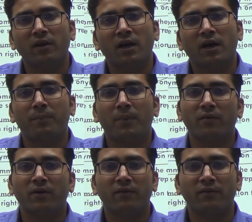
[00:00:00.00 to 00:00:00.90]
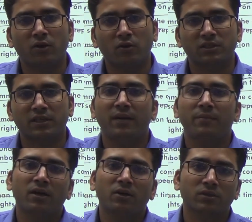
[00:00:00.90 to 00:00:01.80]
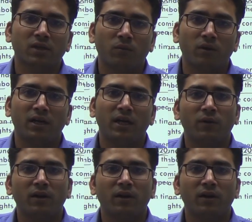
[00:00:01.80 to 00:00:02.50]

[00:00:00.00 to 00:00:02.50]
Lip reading: a power in a very constrained manner to someone, it will